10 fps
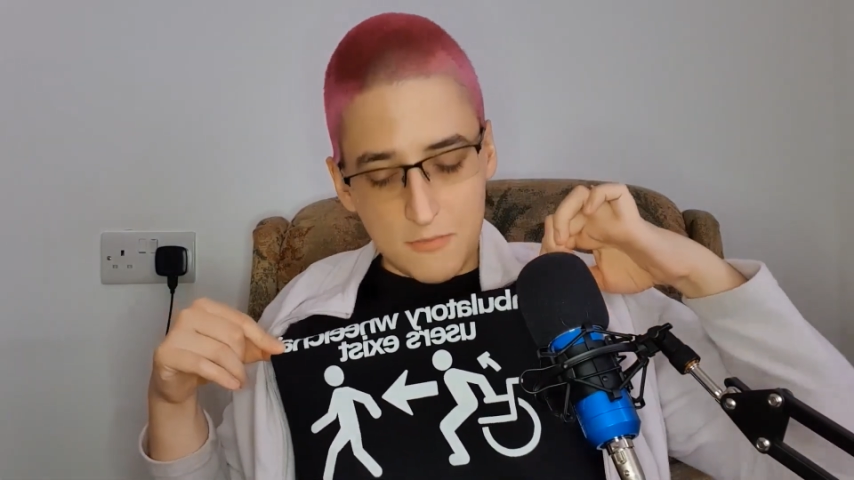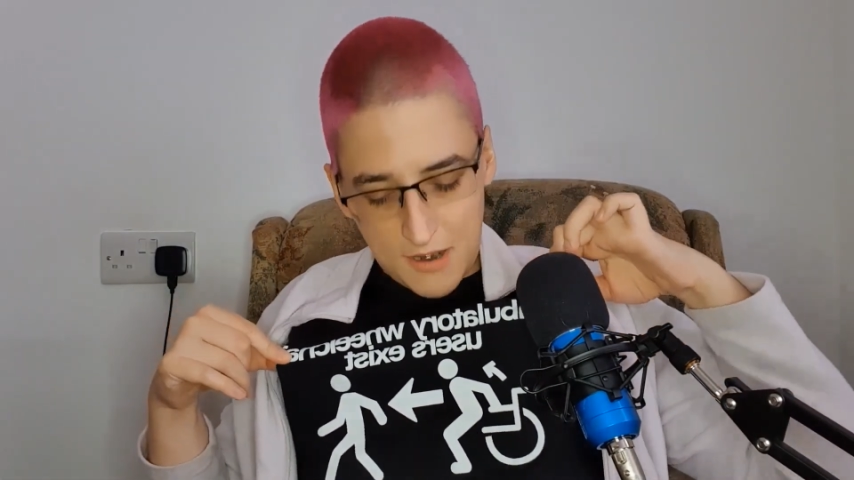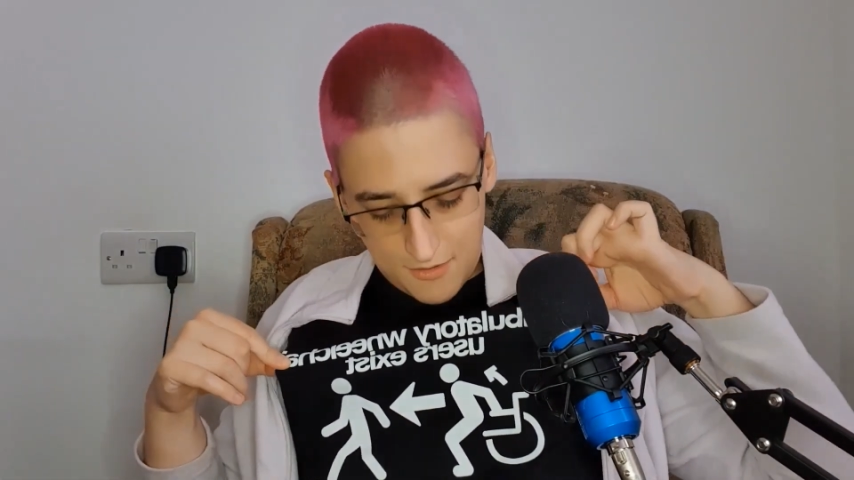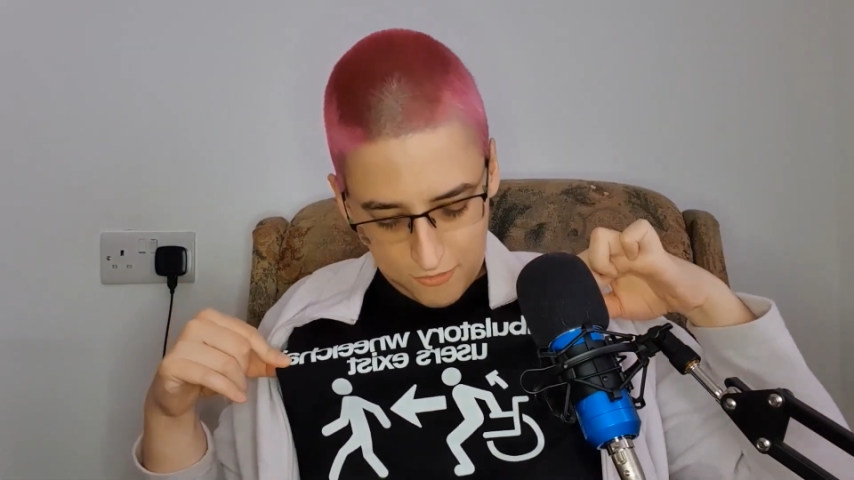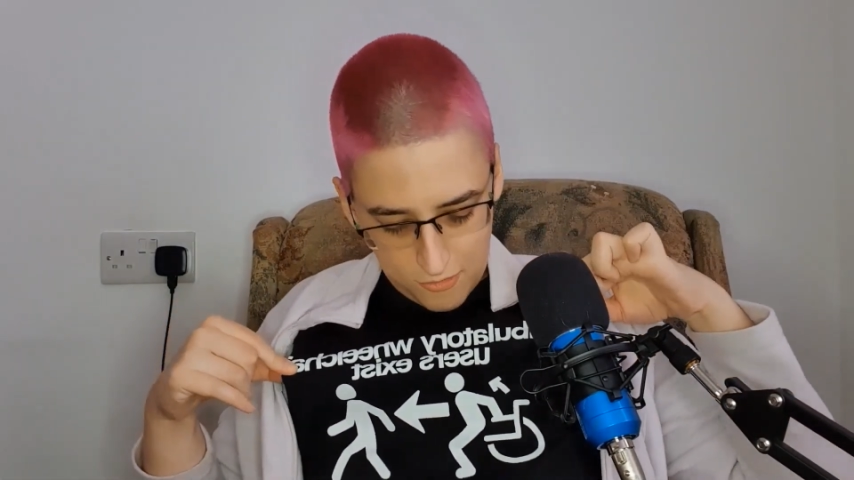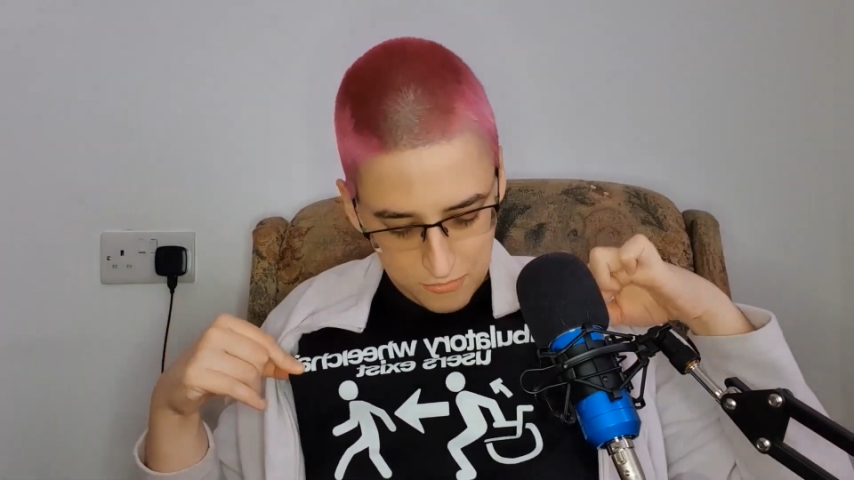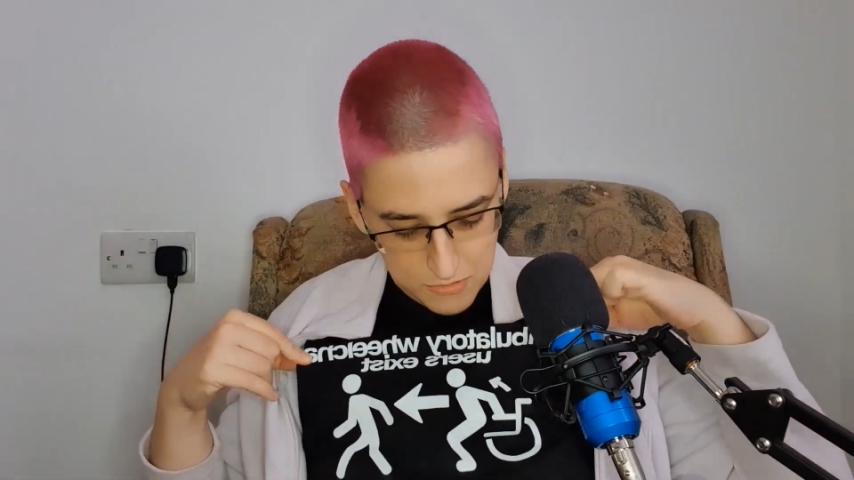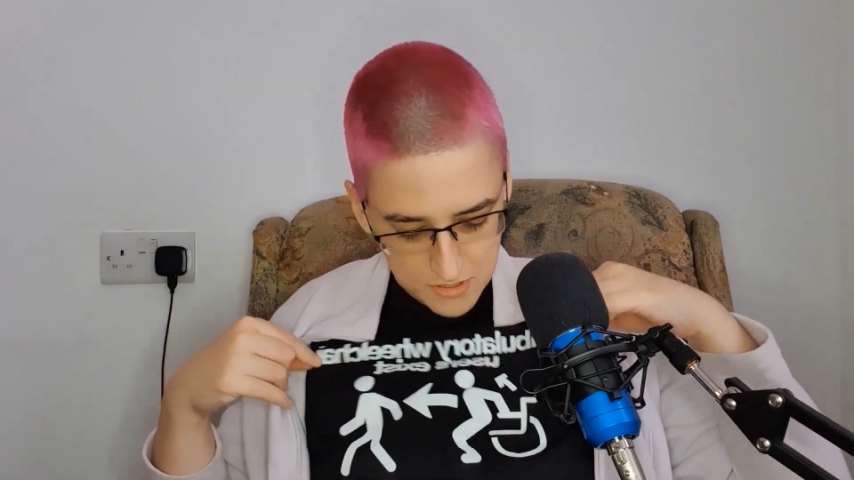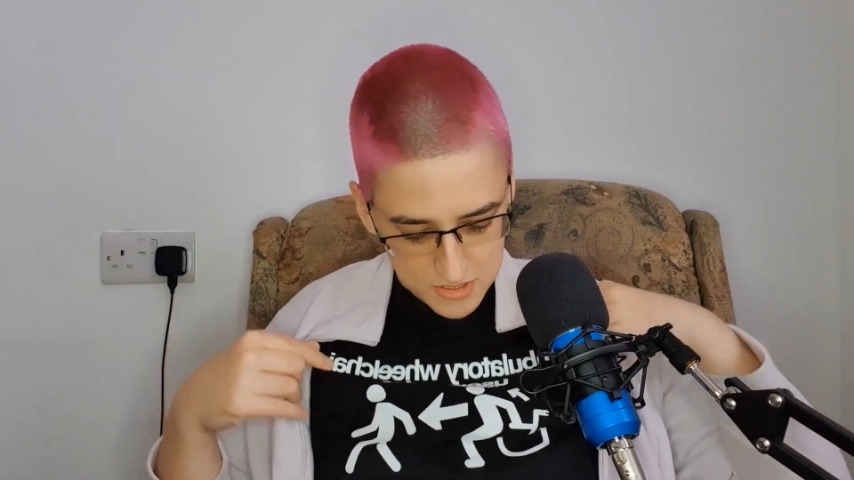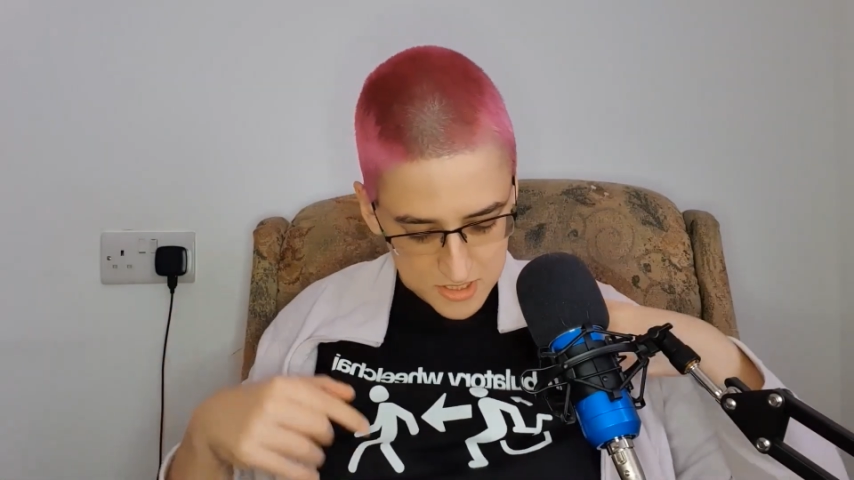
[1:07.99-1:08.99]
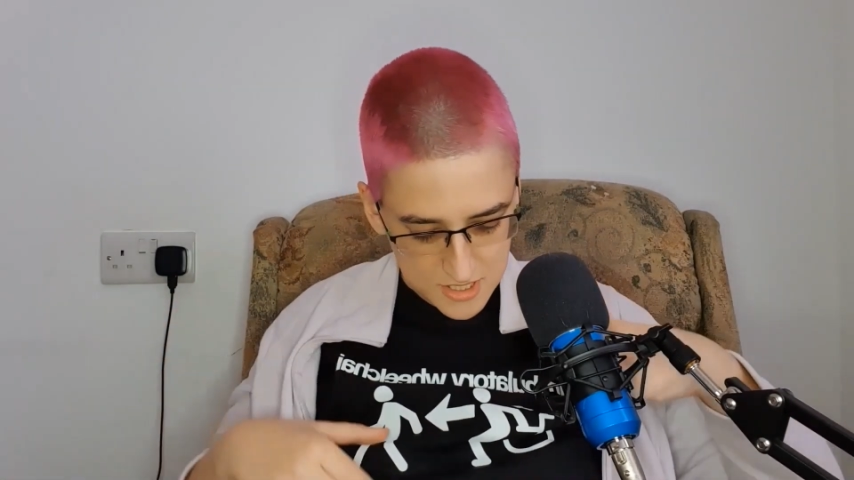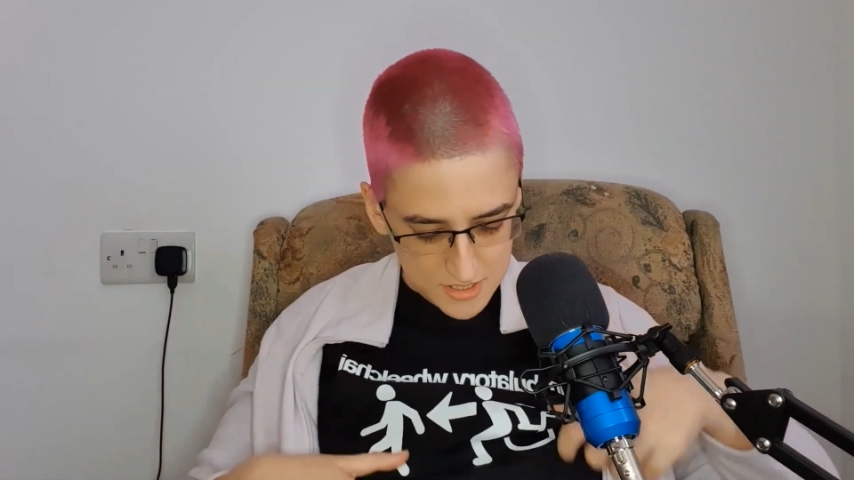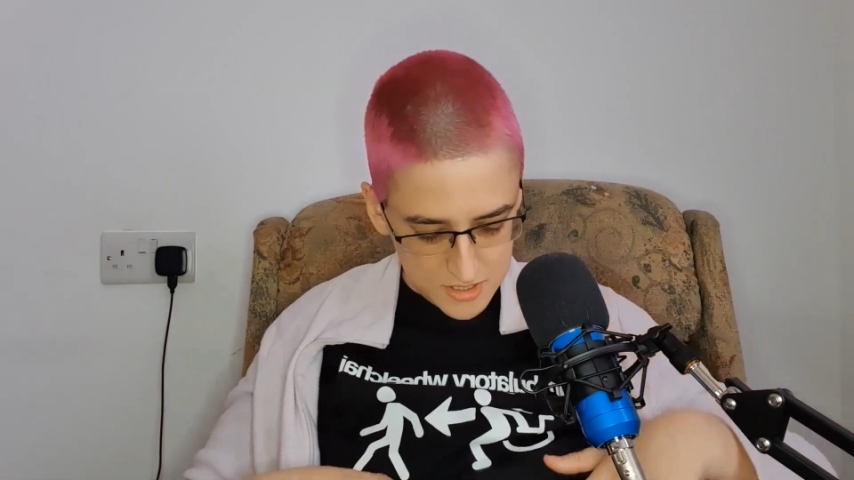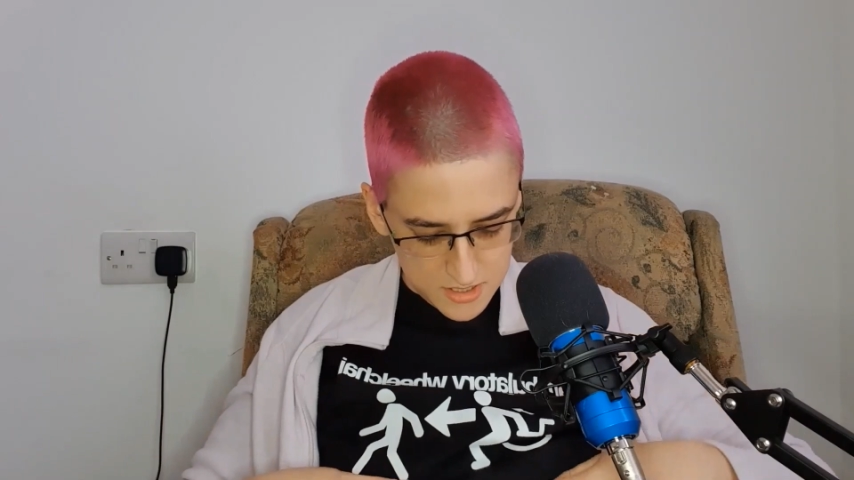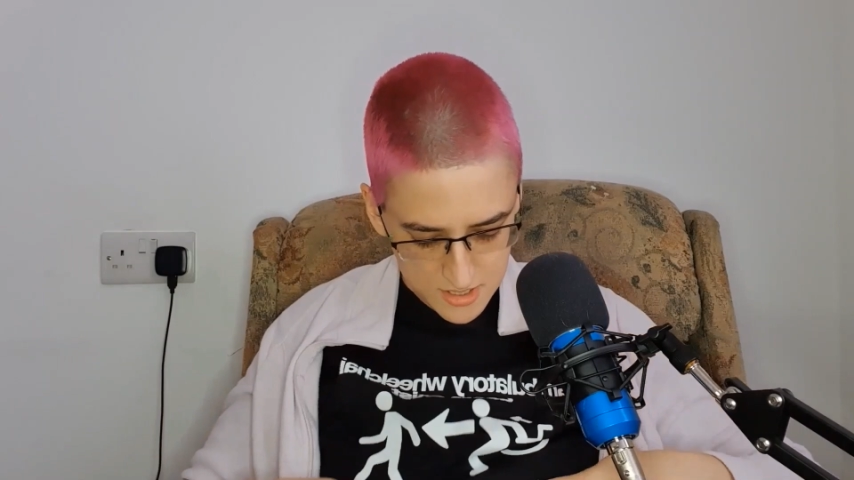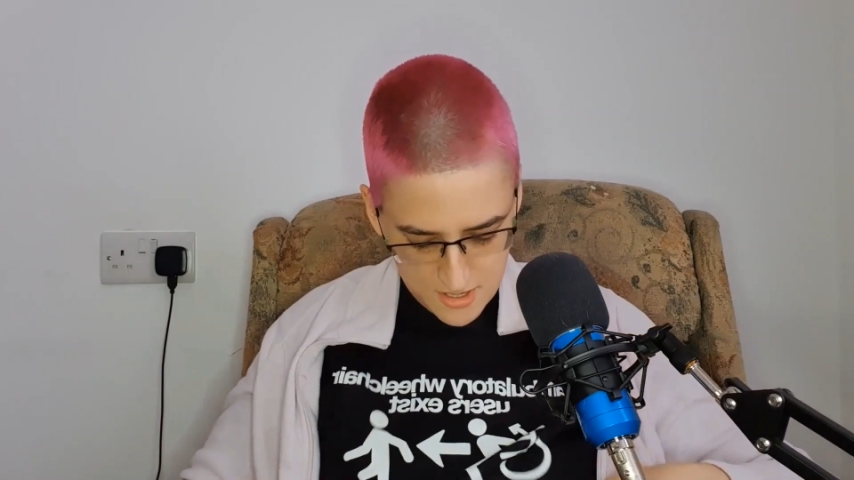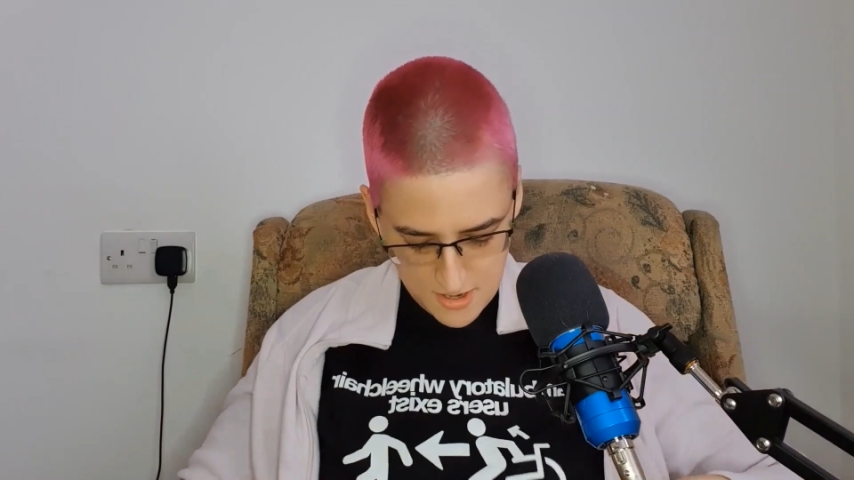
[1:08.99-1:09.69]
microphone, but it says